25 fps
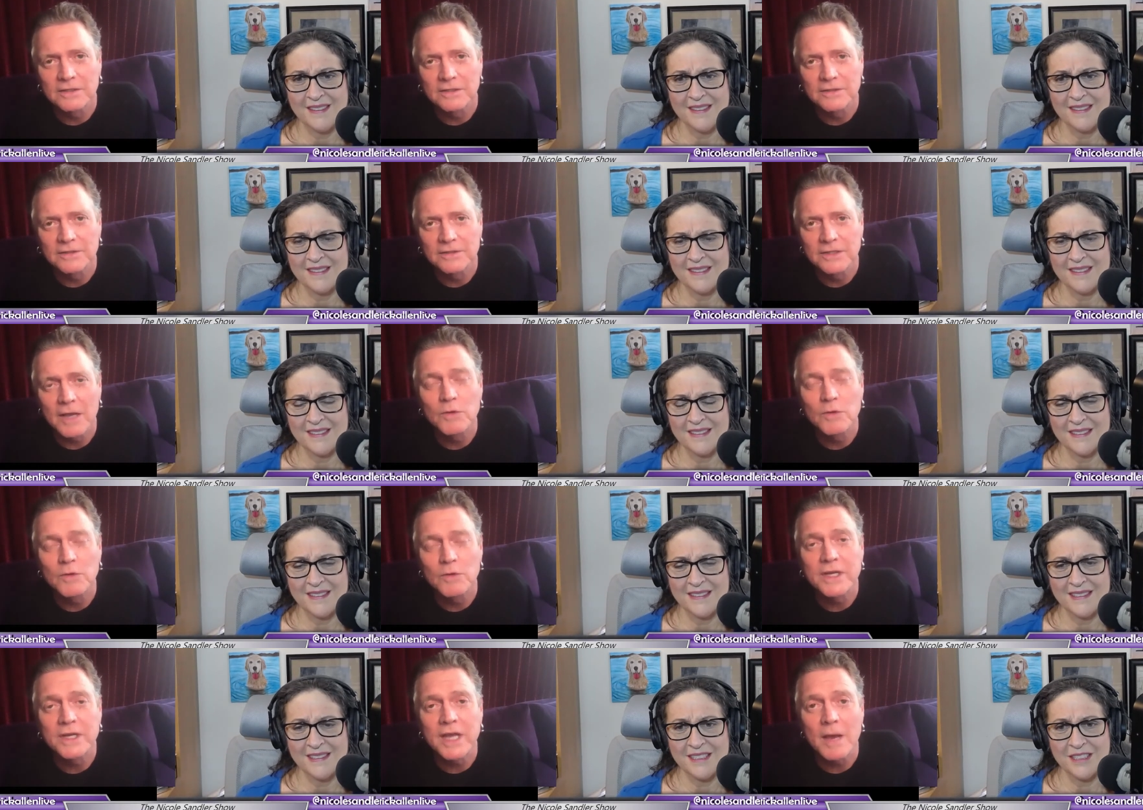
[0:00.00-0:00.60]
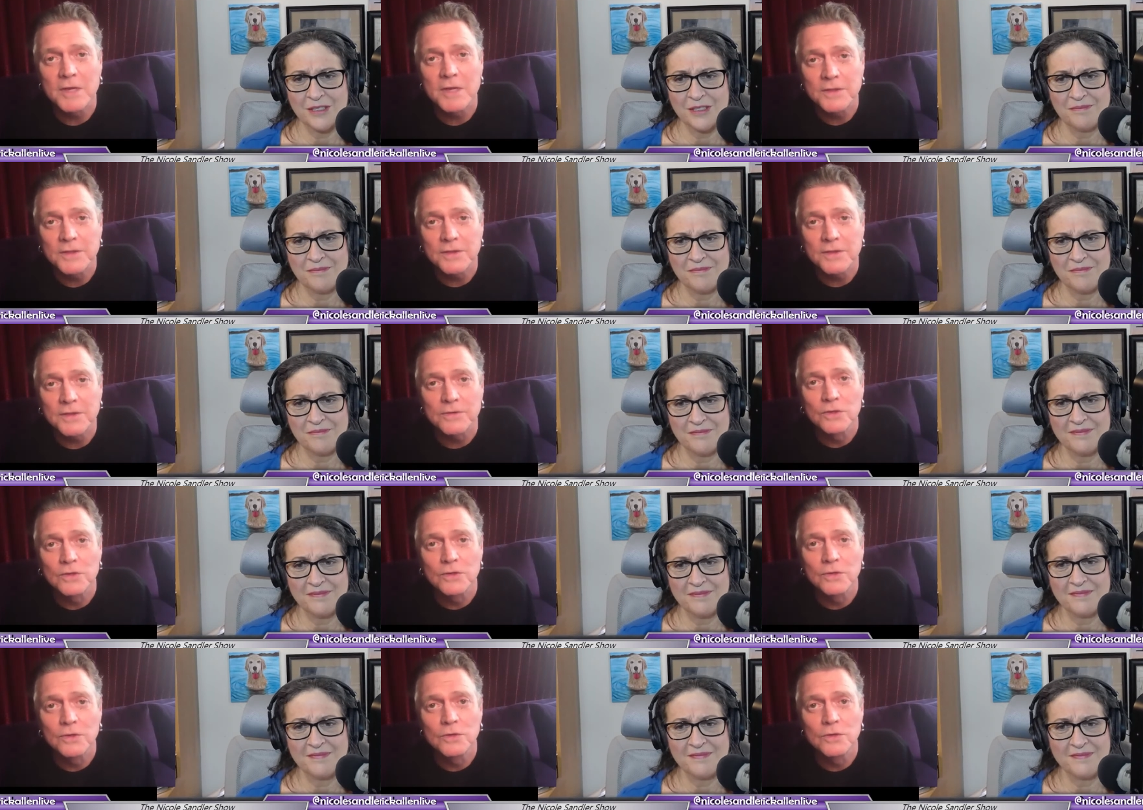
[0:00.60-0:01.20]
Speaker 1: they were coming
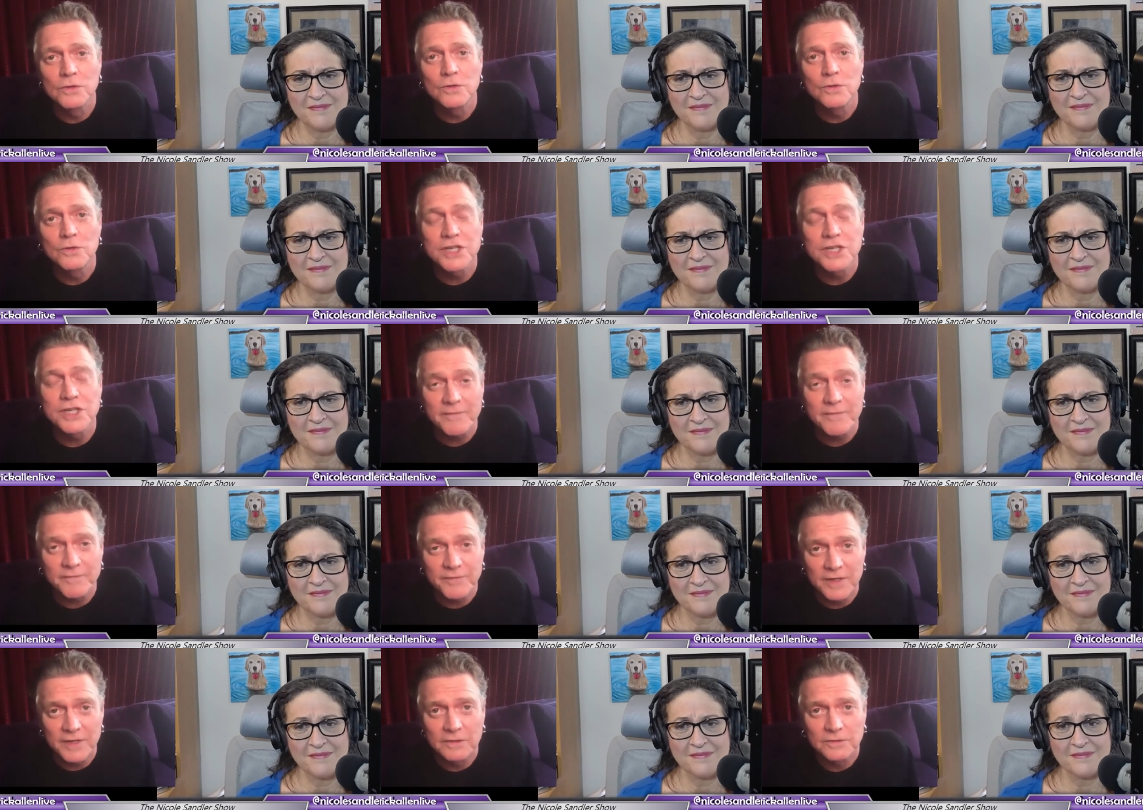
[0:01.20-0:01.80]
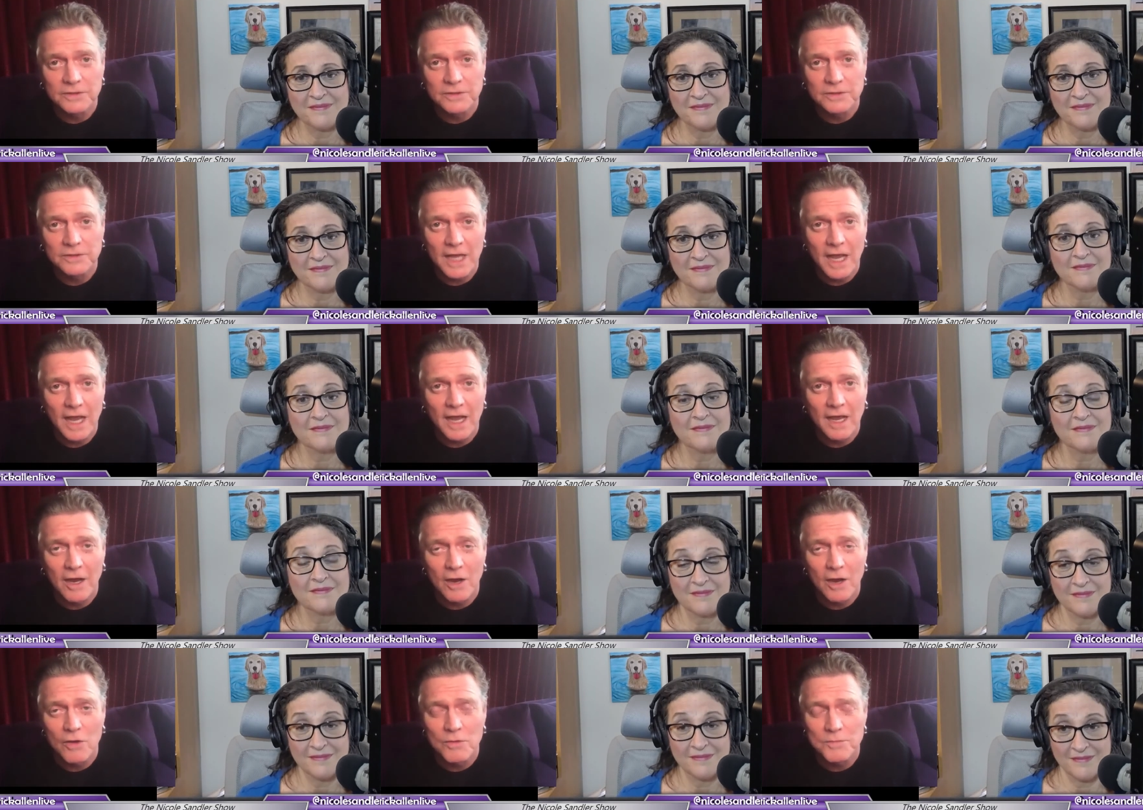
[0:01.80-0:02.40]
through Sheffield,
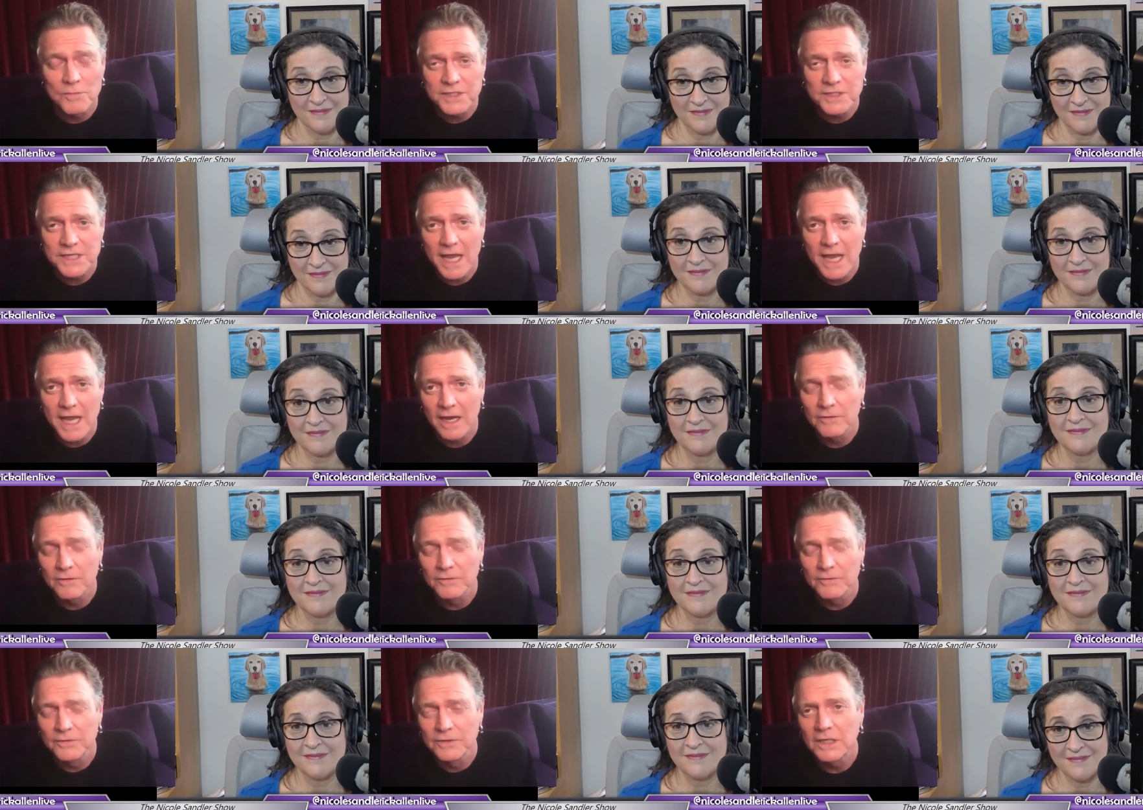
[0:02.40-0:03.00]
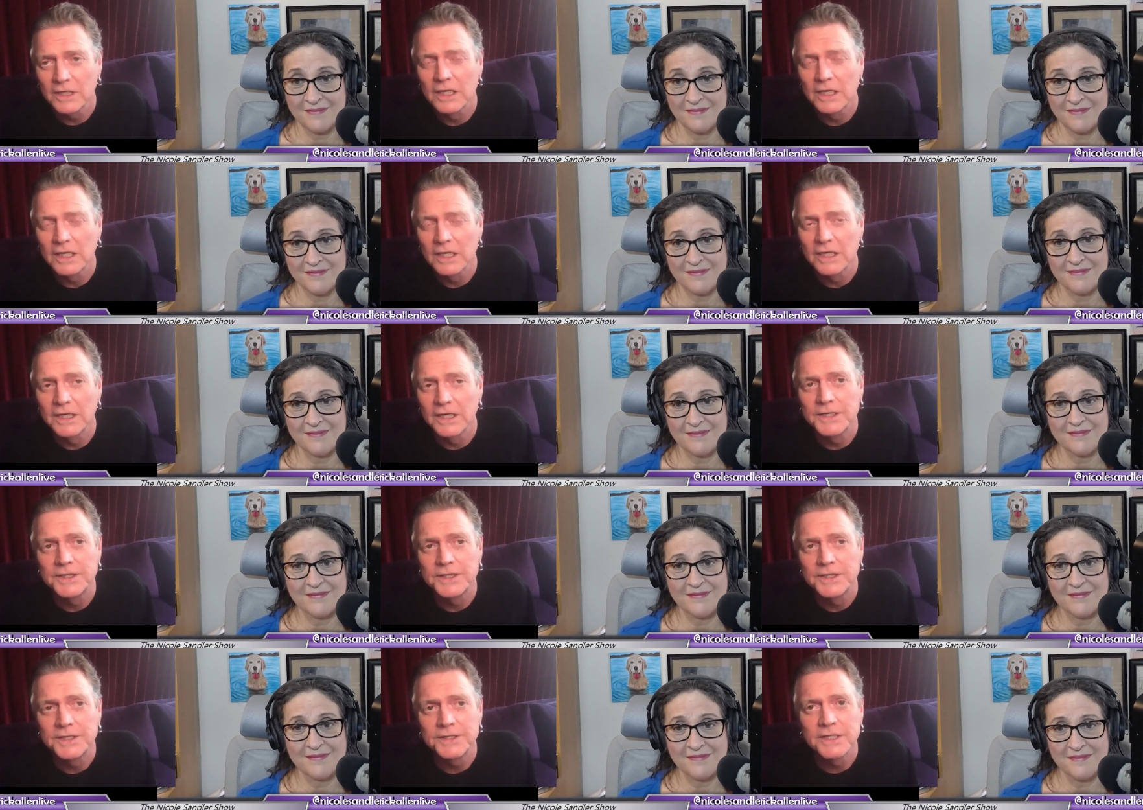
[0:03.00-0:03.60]
our hometown,
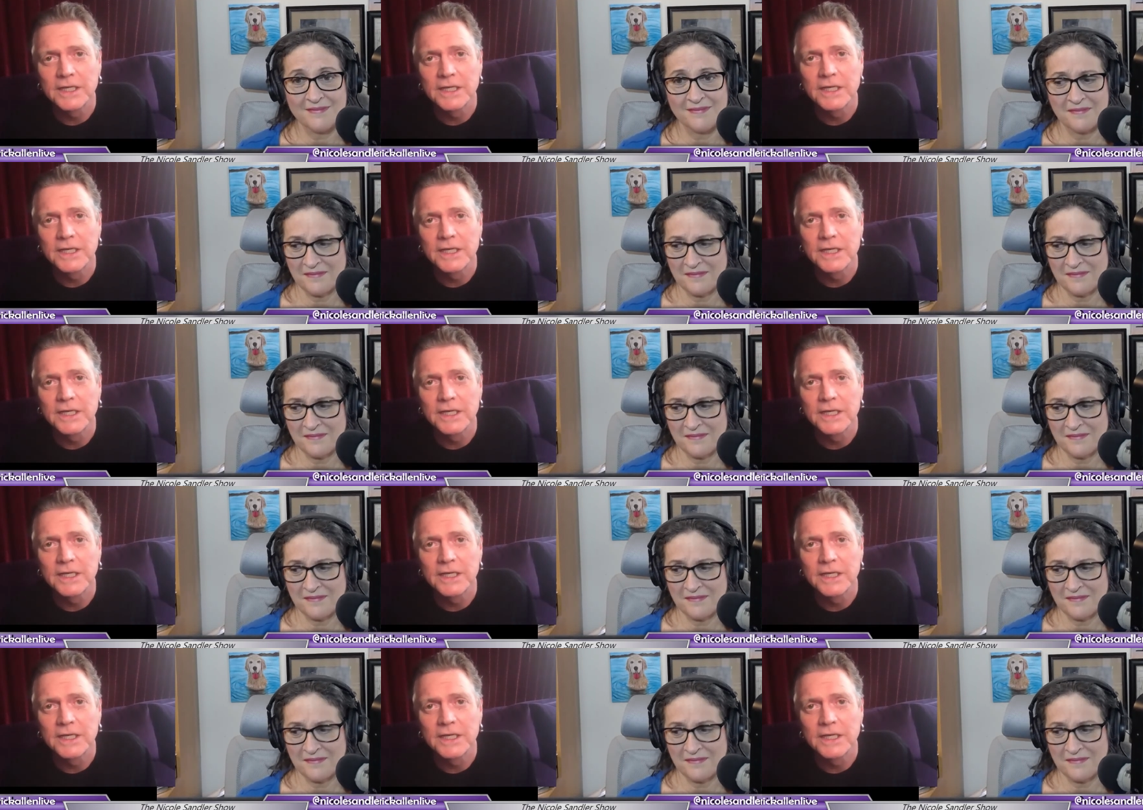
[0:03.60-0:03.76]
and